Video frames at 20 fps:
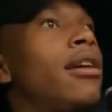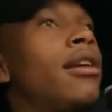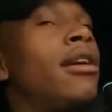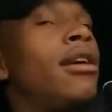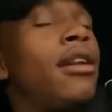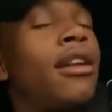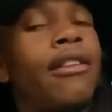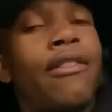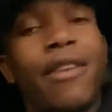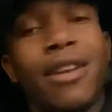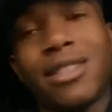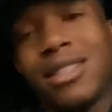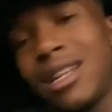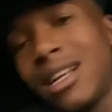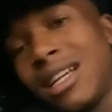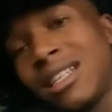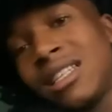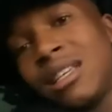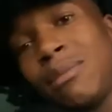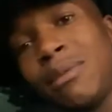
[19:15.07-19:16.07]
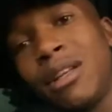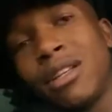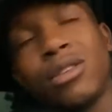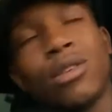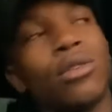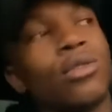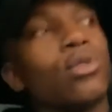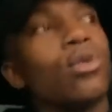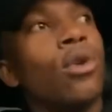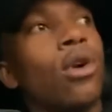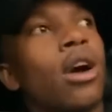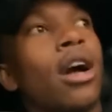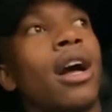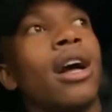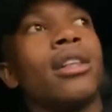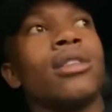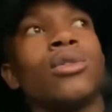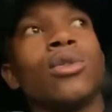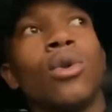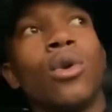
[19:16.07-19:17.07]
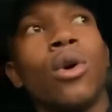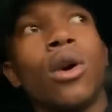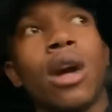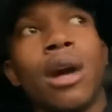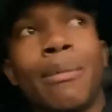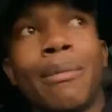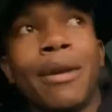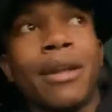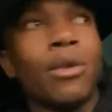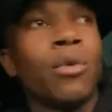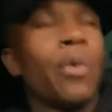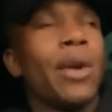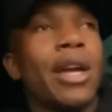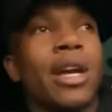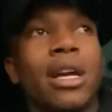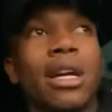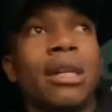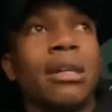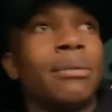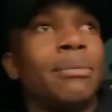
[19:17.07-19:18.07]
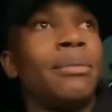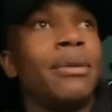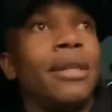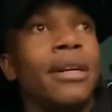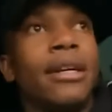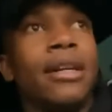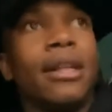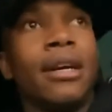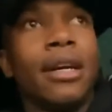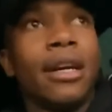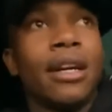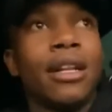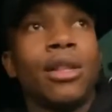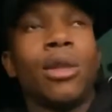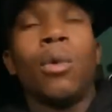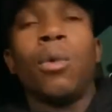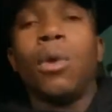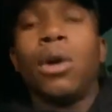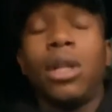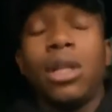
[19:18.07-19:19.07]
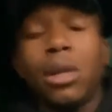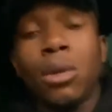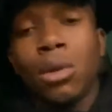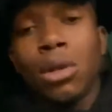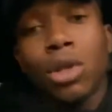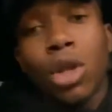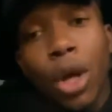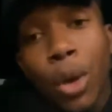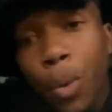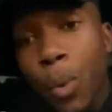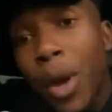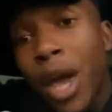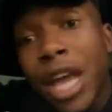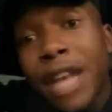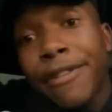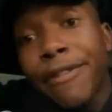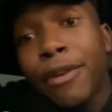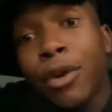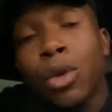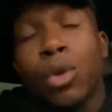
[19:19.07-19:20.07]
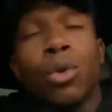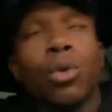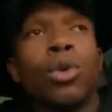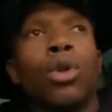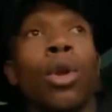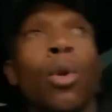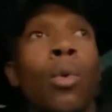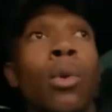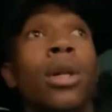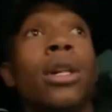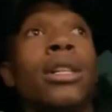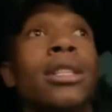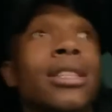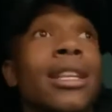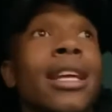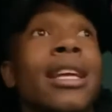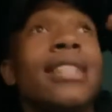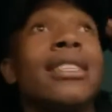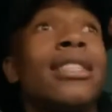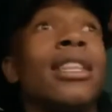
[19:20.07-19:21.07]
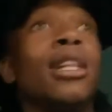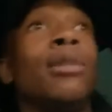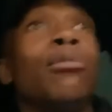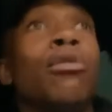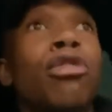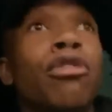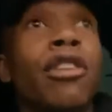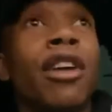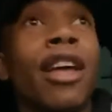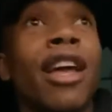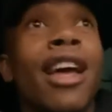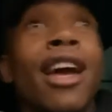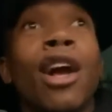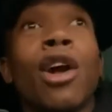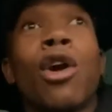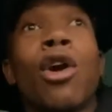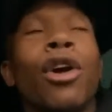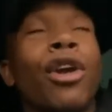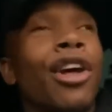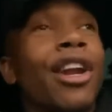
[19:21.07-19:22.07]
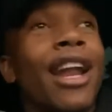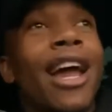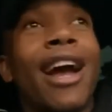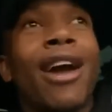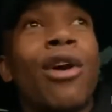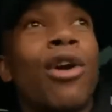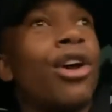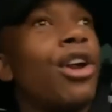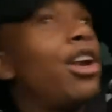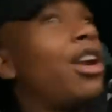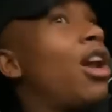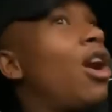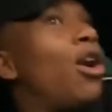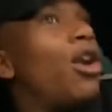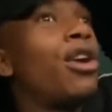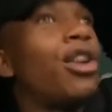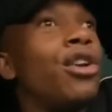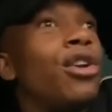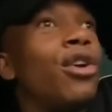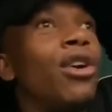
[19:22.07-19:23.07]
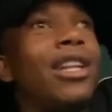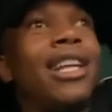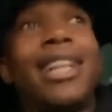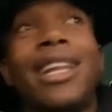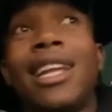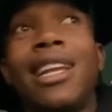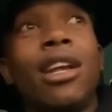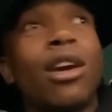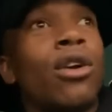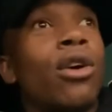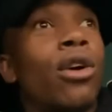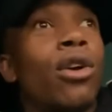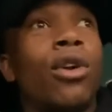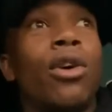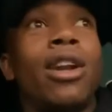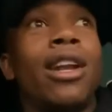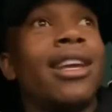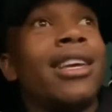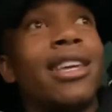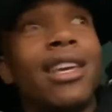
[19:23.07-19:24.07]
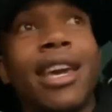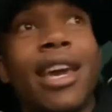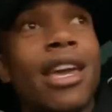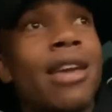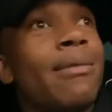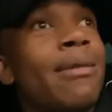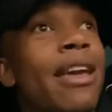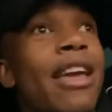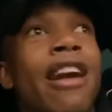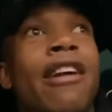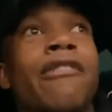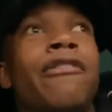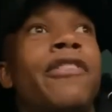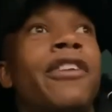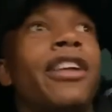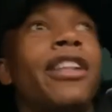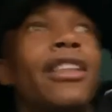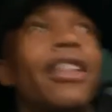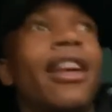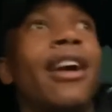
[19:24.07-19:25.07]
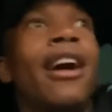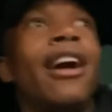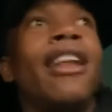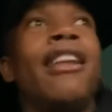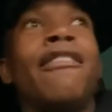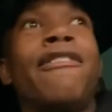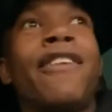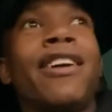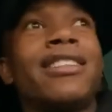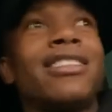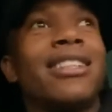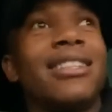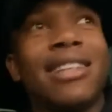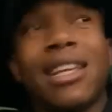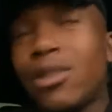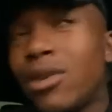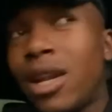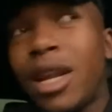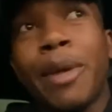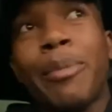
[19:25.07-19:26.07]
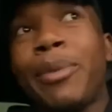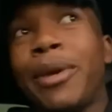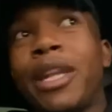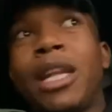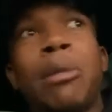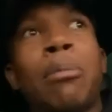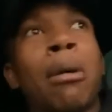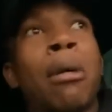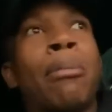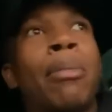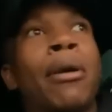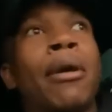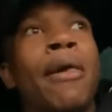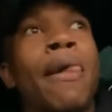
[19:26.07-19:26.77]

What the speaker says: Le fasil ka semela, so toha man, wake up. The world will not wait for you. The world is still moving. Corona or not, itlile corona ki ile ya fit. Le fasil sa tswela pele papa.